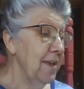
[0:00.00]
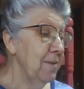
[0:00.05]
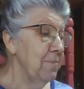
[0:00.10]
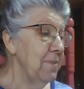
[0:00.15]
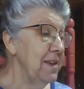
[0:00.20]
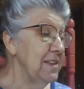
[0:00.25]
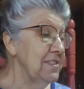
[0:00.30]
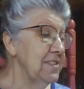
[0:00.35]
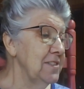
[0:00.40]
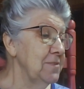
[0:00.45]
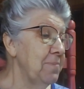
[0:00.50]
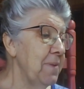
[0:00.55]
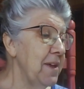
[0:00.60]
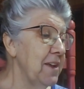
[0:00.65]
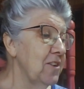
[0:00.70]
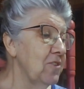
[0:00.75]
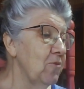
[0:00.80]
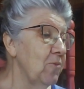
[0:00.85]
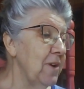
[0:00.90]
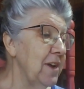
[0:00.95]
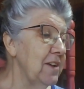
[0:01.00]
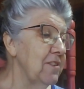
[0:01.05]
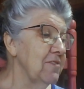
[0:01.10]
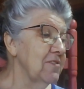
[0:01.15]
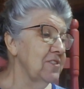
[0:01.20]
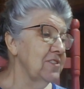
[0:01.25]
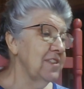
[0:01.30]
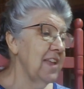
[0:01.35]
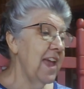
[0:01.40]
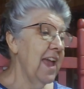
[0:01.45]
Mrs. Piggle
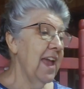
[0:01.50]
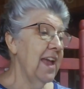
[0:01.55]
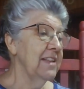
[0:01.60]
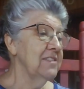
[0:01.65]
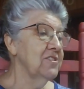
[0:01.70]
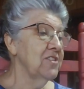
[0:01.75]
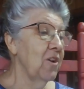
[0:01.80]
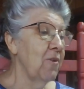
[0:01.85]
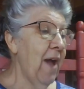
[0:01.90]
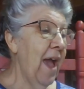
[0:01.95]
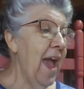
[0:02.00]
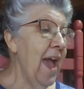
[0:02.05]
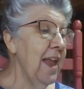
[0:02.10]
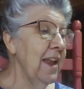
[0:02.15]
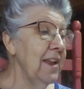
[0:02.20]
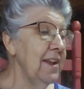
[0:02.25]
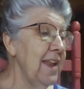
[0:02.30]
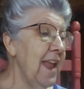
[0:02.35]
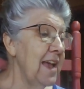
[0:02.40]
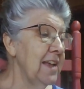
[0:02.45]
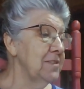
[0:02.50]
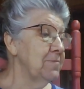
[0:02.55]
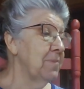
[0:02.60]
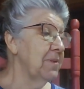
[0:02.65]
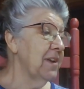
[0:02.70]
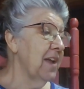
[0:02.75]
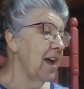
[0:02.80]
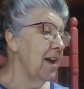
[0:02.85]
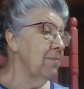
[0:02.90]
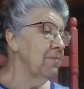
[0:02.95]
said, "So Alan has
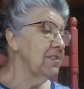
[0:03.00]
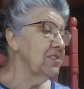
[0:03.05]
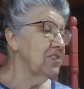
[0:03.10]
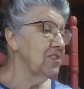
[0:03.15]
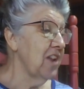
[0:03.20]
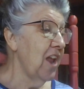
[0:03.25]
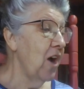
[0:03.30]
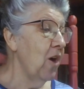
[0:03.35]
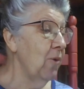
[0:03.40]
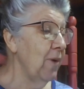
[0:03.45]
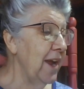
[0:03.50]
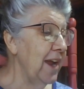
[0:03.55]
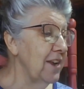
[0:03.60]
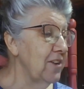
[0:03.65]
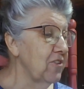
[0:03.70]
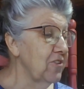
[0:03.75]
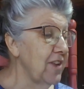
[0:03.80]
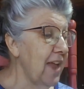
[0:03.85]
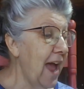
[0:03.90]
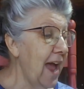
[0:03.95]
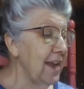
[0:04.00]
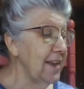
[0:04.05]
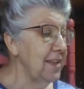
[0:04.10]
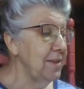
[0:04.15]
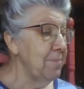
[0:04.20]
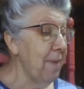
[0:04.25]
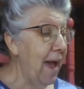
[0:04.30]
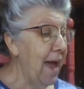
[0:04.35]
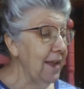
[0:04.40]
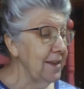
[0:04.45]
become a slow eater, tiny
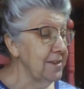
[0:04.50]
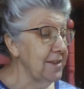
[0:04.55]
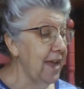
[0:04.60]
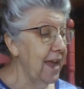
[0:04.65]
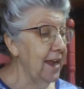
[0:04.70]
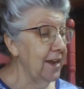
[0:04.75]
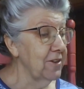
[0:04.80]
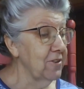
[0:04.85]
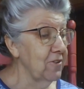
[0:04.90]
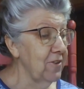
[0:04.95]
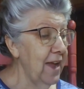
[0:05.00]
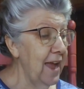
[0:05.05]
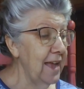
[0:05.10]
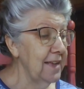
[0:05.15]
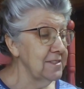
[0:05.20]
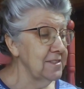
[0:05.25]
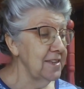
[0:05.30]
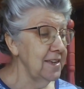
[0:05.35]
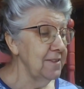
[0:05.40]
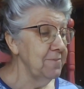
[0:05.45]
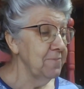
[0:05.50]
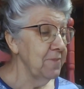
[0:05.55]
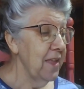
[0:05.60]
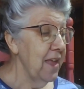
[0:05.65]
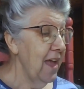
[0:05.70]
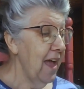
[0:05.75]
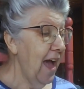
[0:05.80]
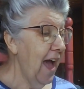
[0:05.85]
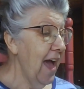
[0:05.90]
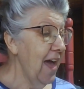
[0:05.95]
bite taker, has he?
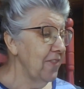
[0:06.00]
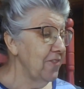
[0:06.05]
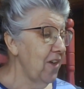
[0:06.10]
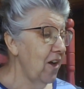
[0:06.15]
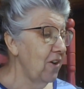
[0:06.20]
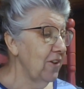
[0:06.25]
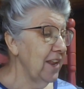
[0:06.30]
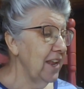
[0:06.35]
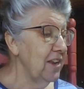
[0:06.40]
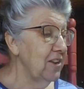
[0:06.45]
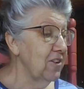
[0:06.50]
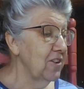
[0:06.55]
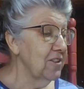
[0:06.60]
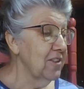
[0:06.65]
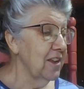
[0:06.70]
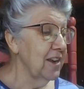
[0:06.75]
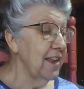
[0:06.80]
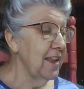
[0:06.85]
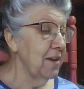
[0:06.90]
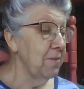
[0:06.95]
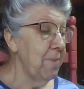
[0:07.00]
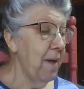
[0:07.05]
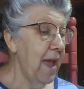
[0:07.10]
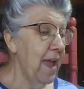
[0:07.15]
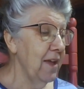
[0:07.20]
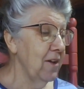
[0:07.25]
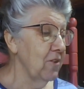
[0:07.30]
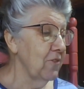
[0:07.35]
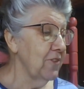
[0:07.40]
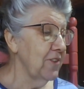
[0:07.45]
I thought he looked a little
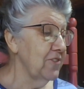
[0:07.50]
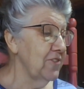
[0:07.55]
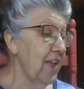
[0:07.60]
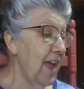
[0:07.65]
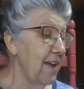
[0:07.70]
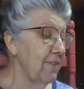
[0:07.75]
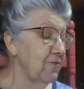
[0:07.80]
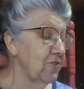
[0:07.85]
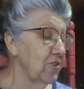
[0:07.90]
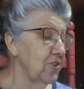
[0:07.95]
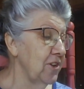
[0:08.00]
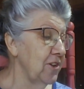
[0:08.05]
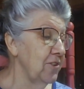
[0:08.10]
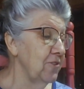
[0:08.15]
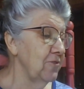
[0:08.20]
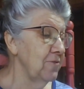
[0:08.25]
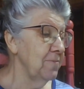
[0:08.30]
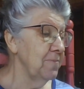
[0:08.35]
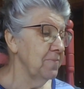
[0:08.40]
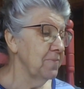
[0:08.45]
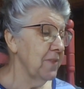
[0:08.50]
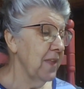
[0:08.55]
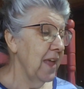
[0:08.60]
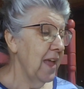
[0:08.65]
pale this afternoon."